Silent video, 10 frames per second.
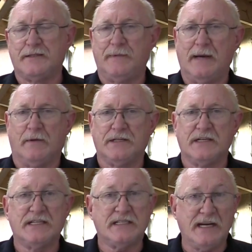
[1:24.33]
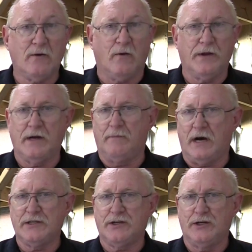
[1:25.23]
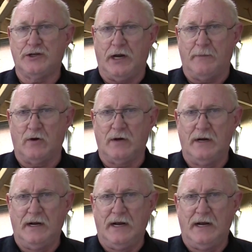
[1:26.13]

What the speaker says: to be able to seal the combustion chamber